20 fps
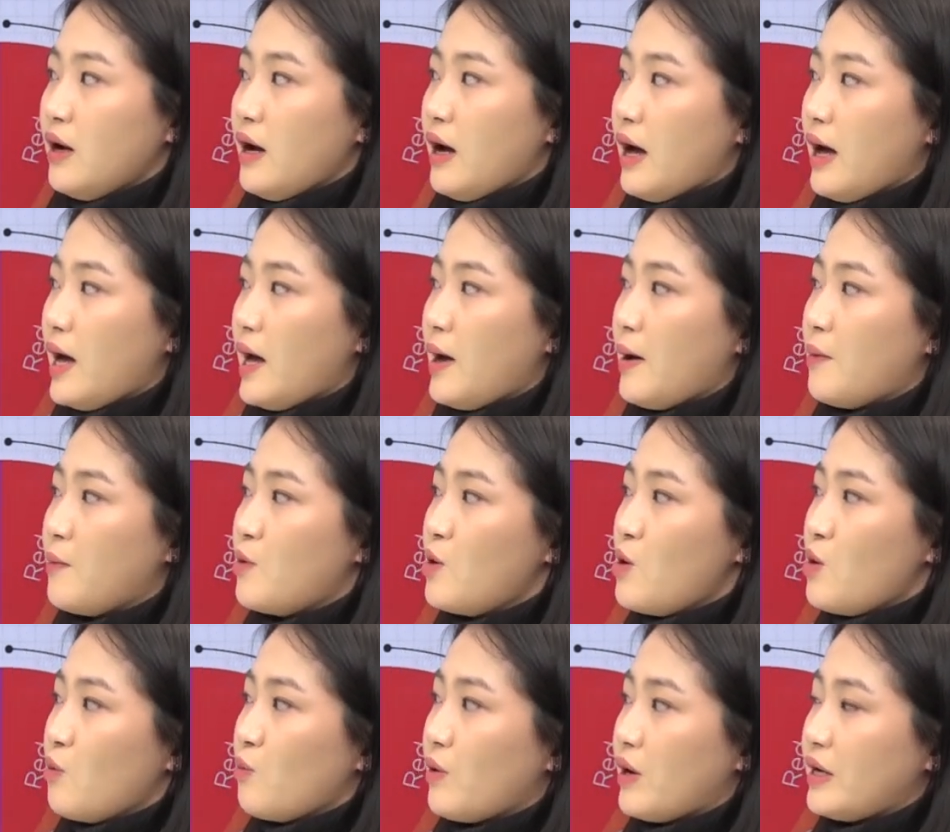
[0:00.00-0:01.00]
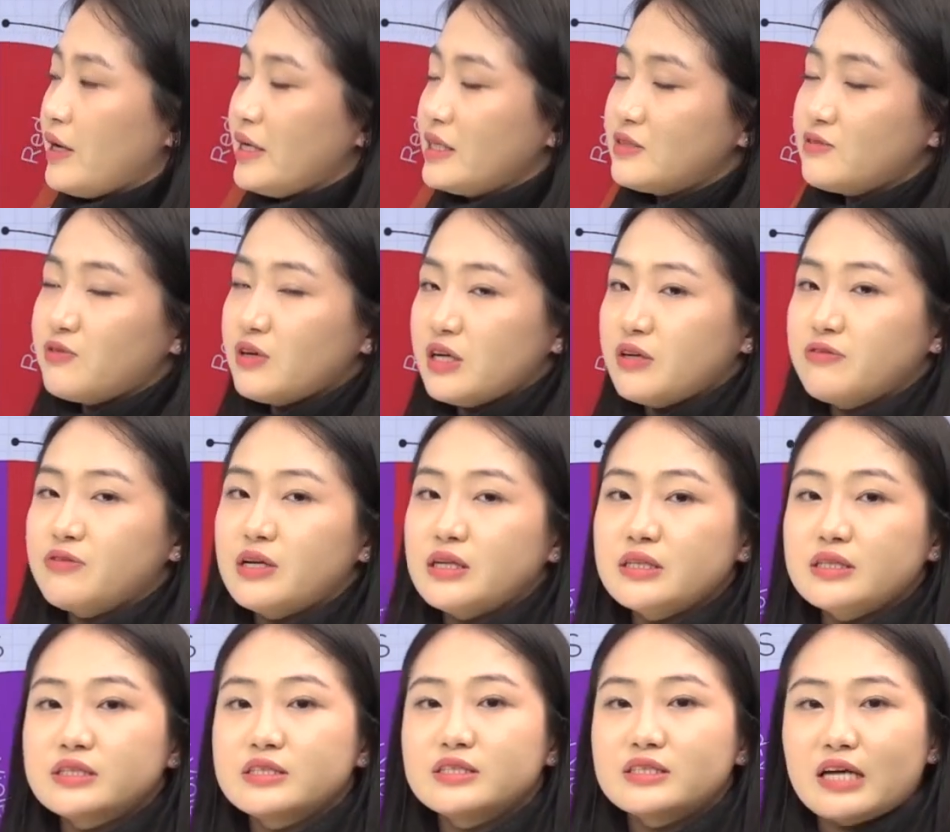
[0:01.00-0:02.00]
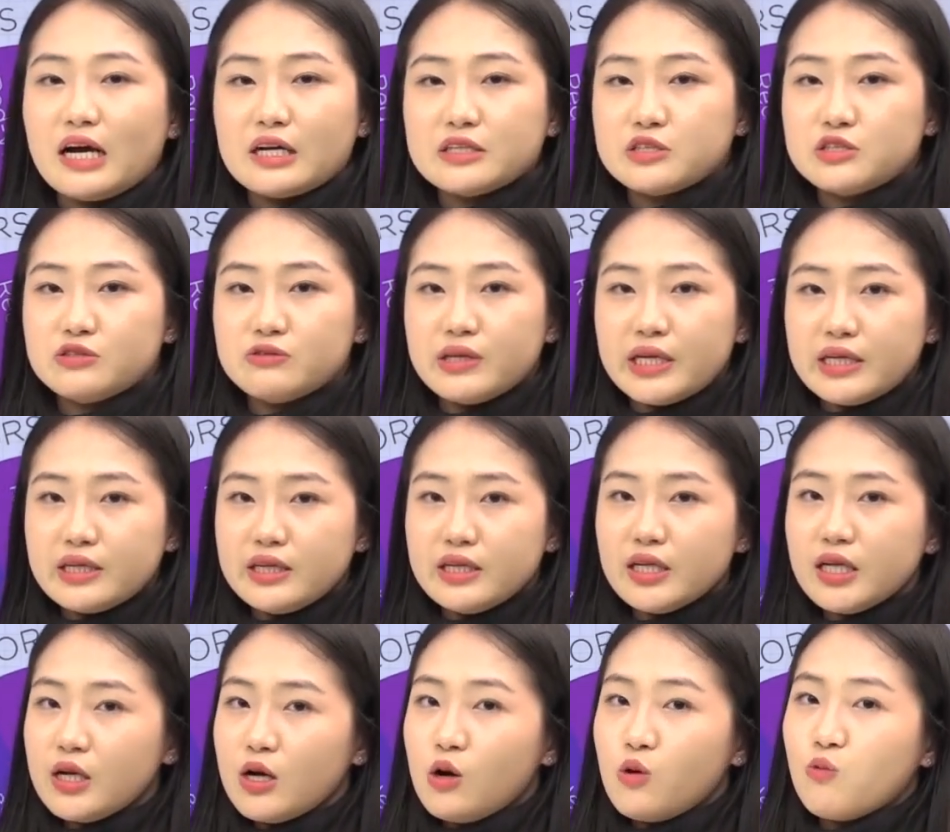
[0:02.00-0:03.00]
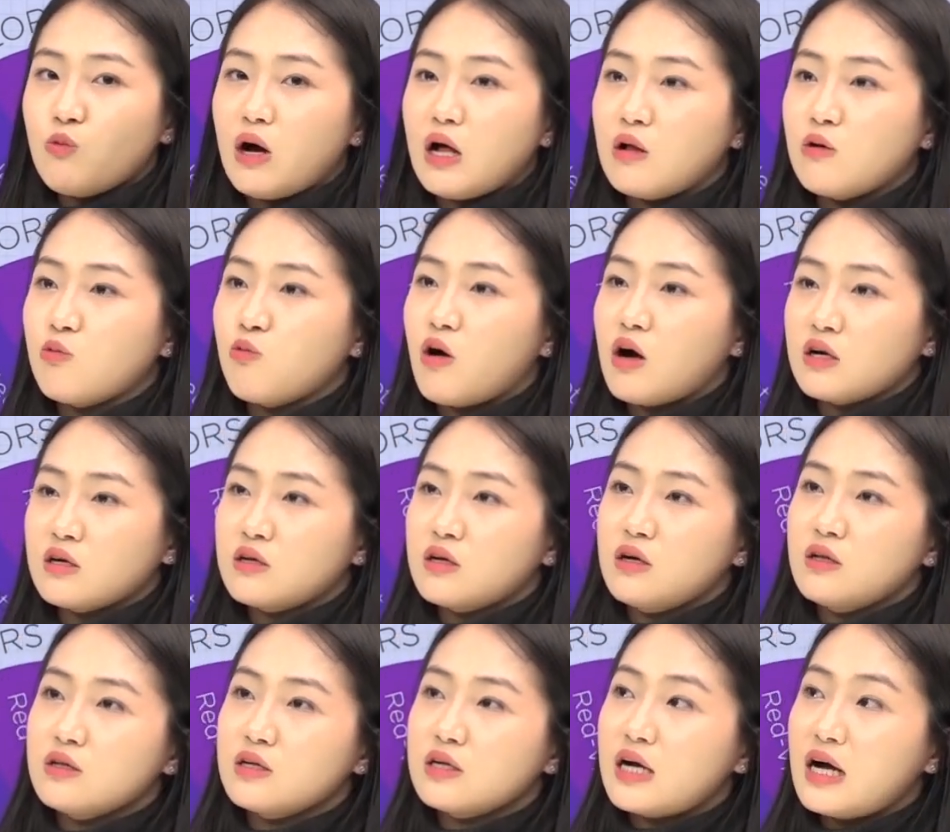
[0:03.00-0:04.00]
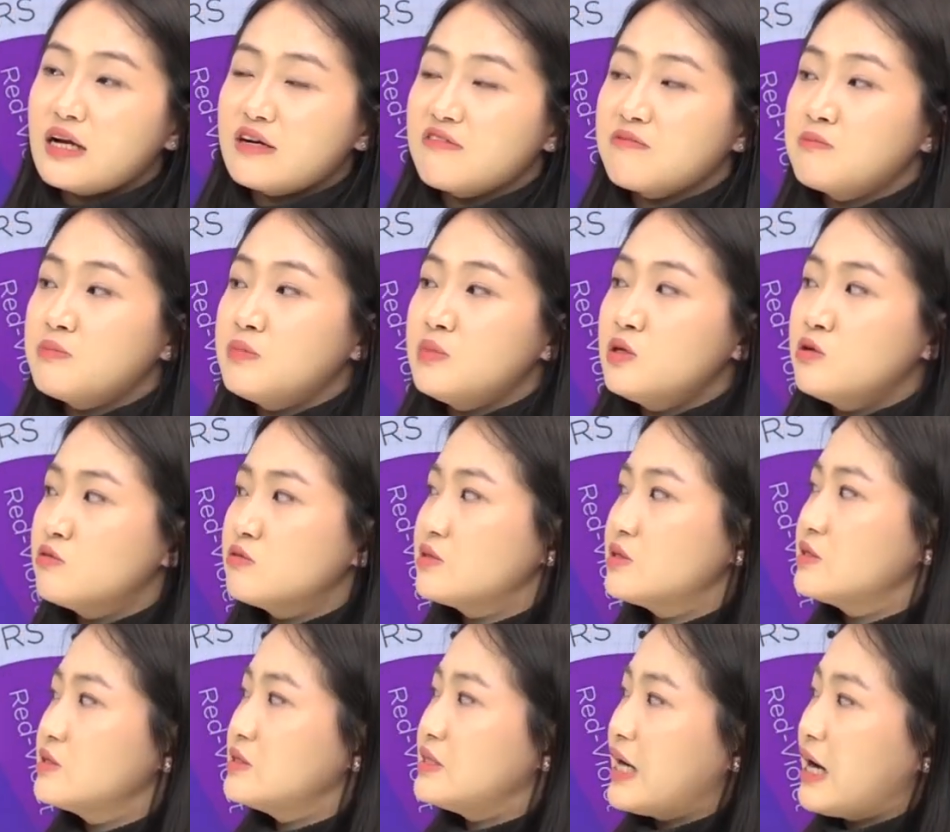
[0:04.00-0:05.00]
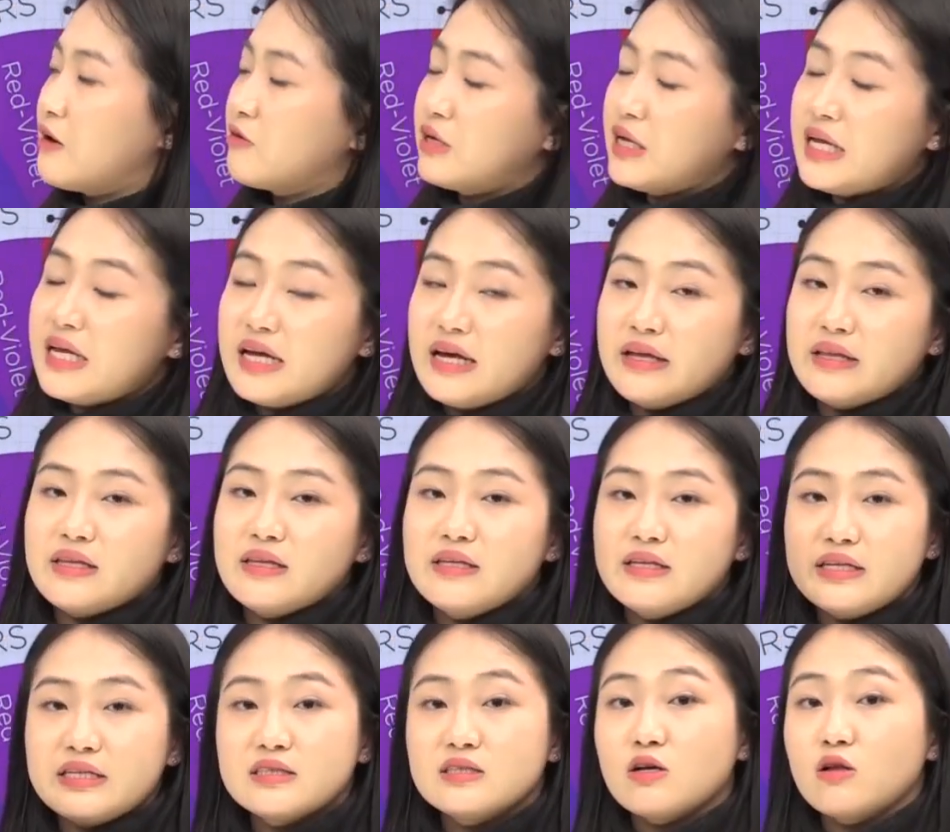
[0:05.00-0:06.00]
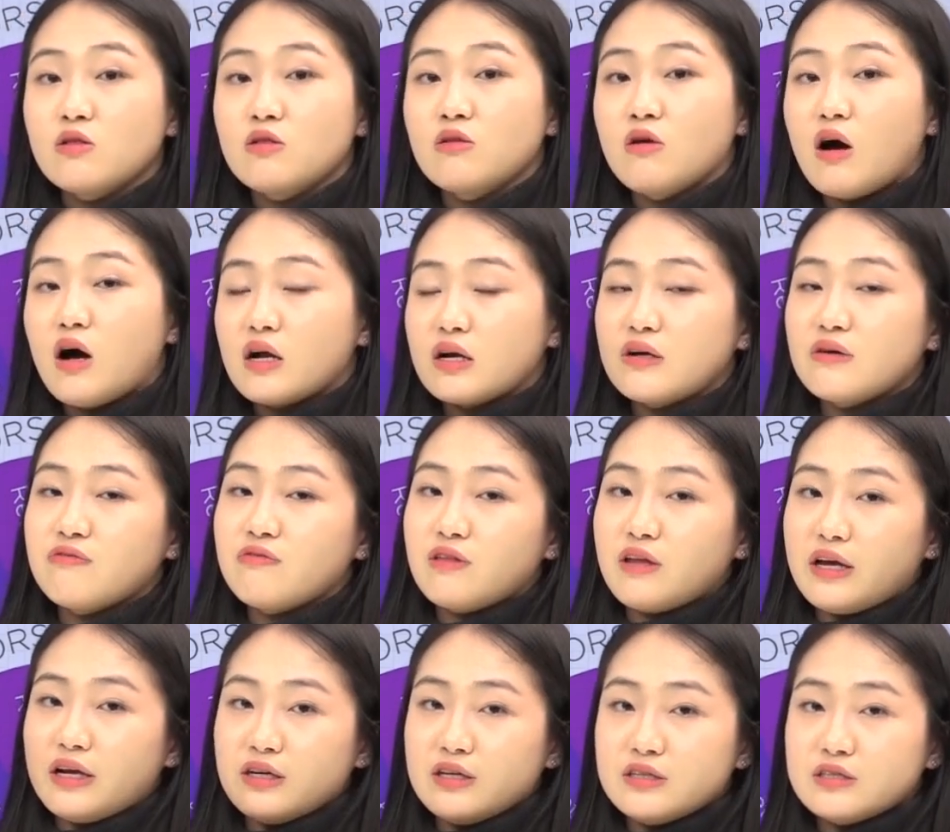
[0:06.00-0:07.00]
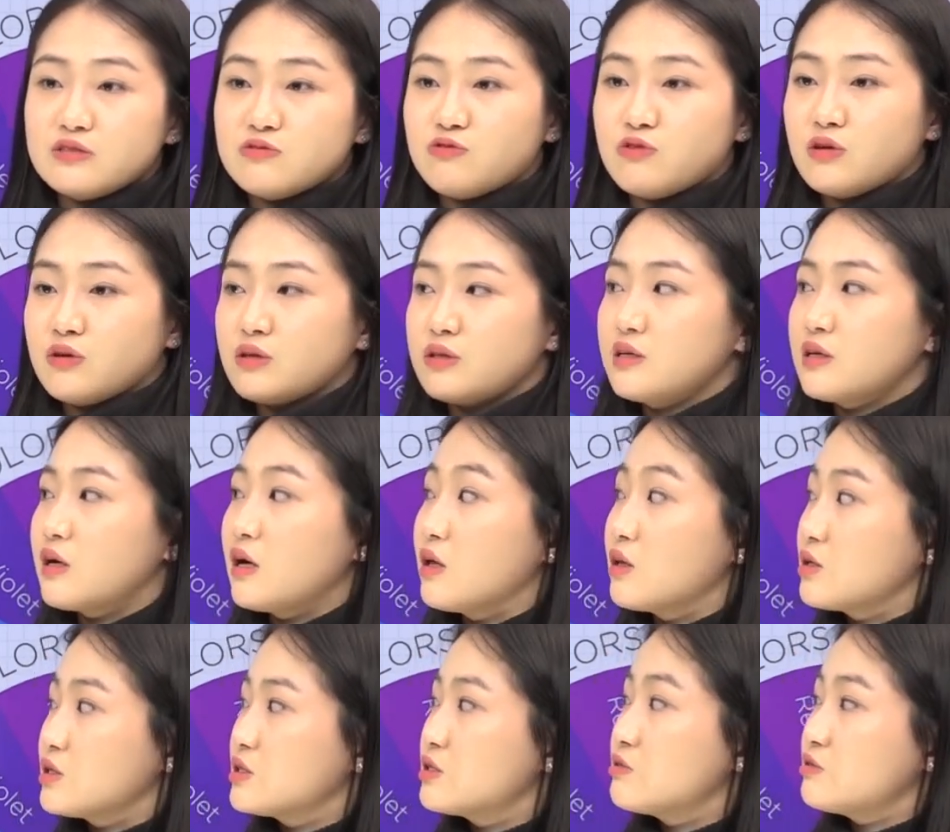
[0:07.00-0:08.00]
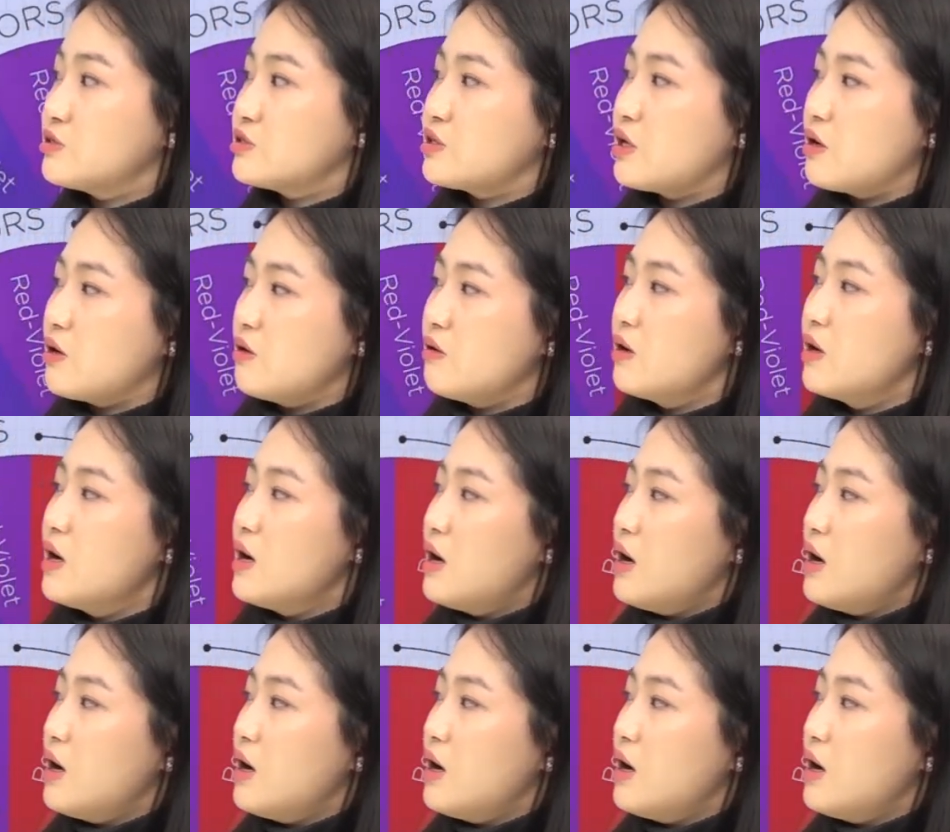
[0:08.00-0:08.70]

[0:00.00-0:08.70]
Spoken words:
where it's very, very saturated, while watercolor kind of mutes down and it needs a lot of layers for the color to show.